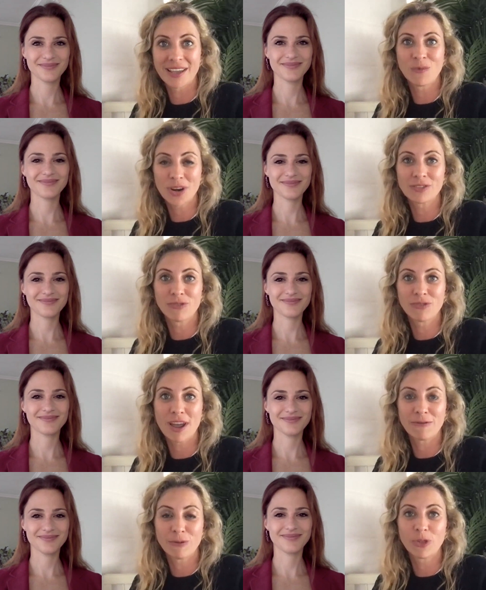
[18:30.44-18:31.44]
Speaker 1: like what is
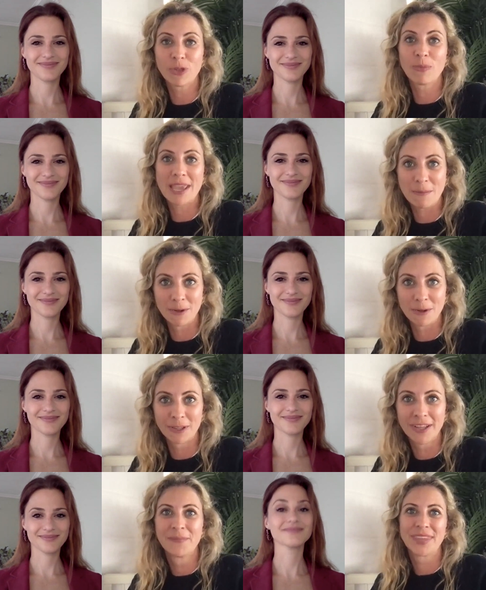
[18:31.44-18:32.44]
right for the people
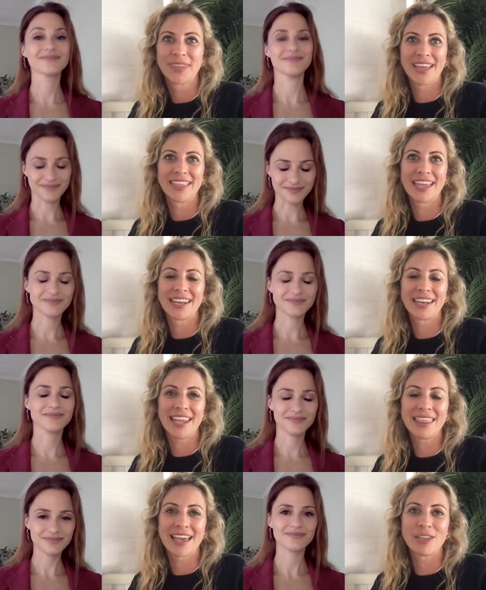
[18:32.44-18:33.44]
and then
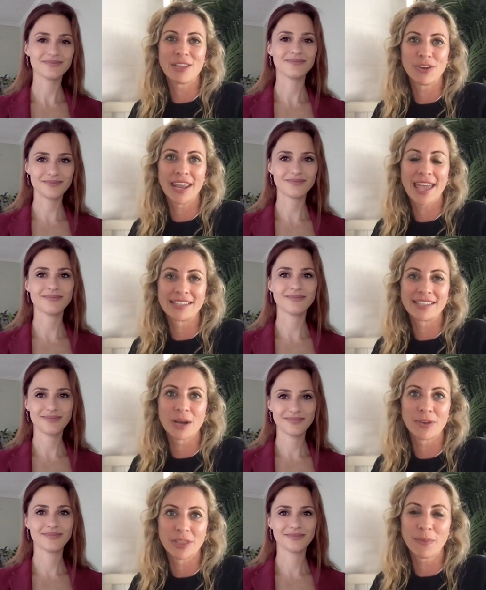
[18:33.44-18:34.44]
in that you're going to end
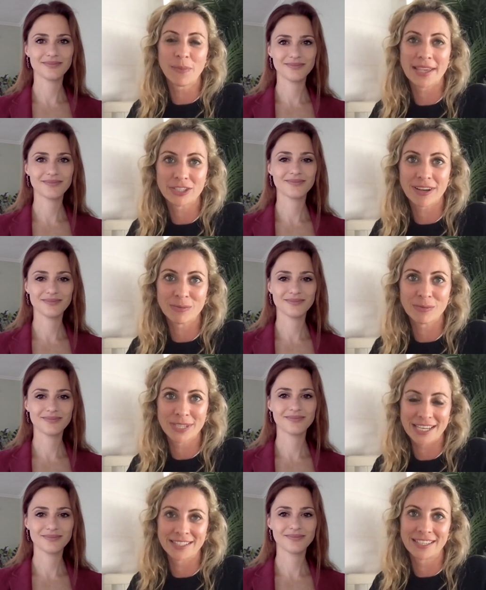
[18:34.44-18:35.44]
up with the best
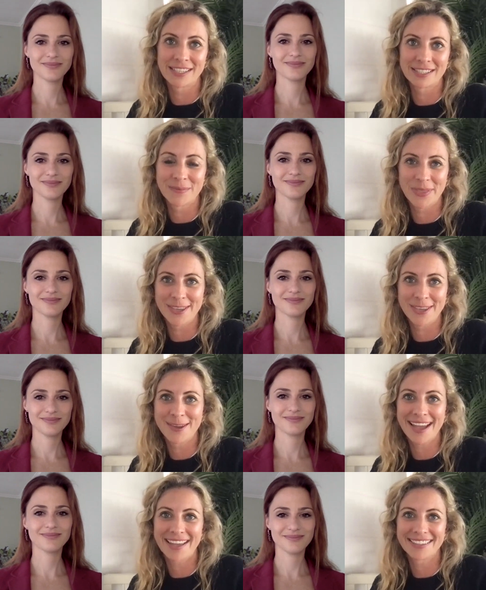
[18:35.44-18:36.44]
transportation system that you
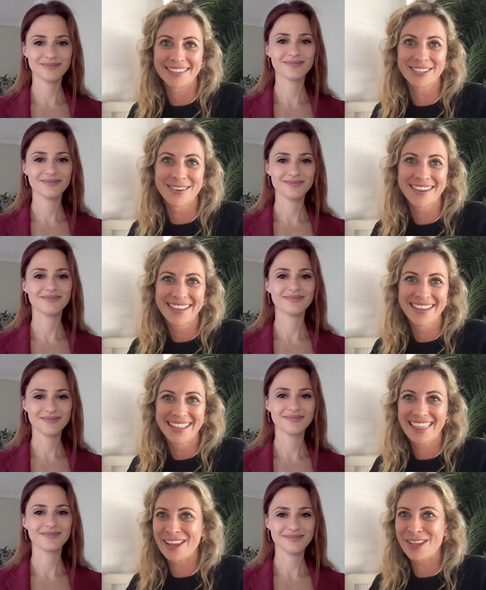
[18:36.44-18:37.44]
can so
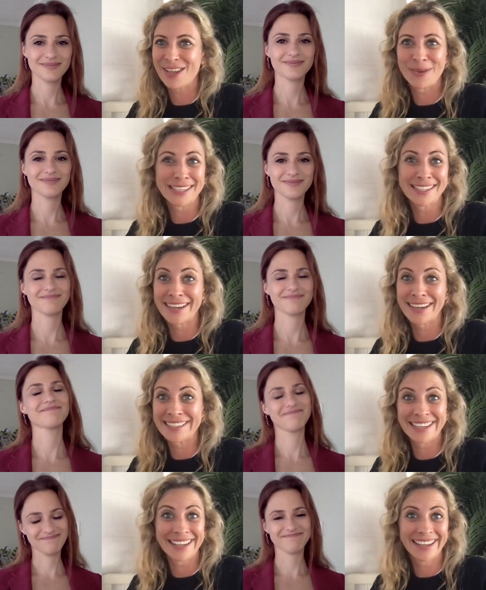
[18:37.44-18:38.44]
thank you it's
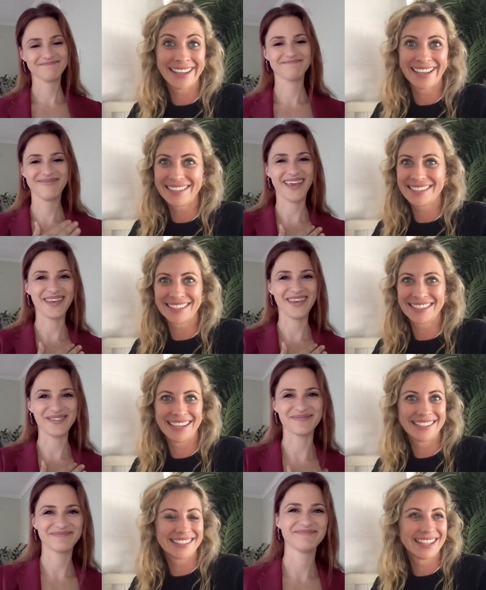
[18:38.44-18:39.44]
exciting it's
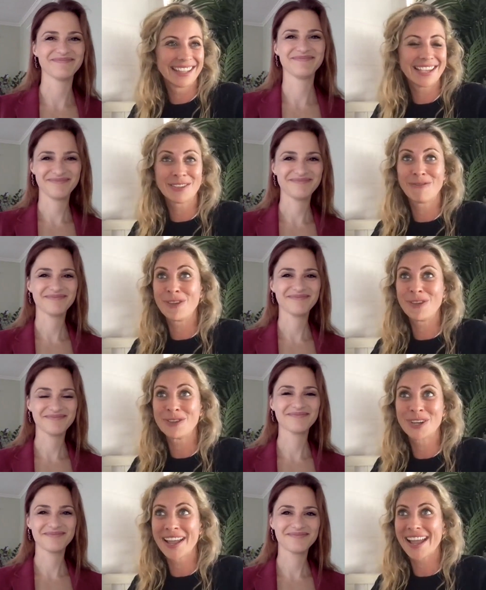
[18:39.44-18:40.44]
it's it's the
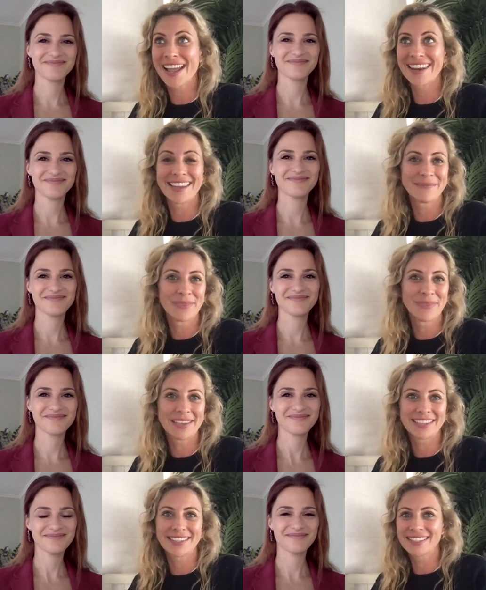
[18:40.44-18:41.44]
future and it
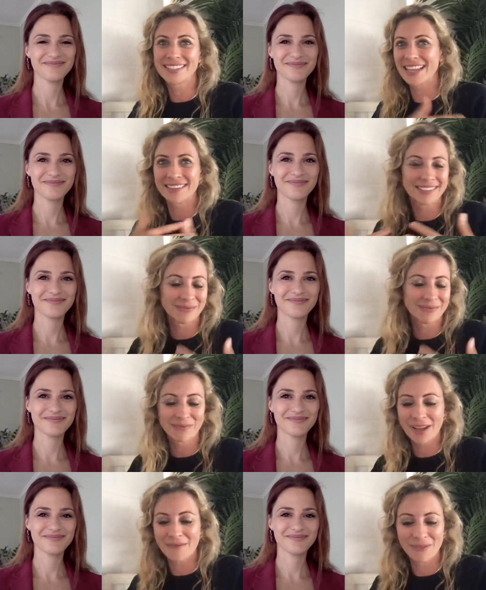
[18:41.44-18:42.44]
it does send
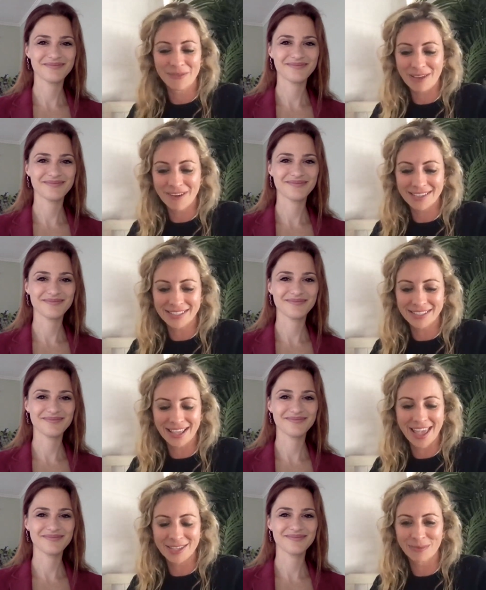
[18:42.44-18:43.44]
um, like raises the
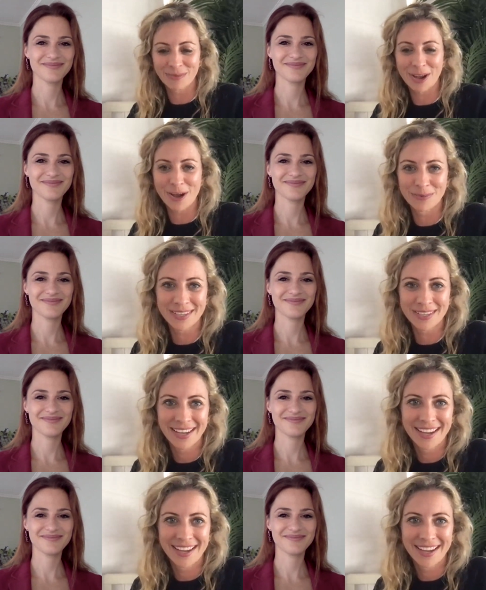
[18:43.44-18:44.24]
hairs on my arms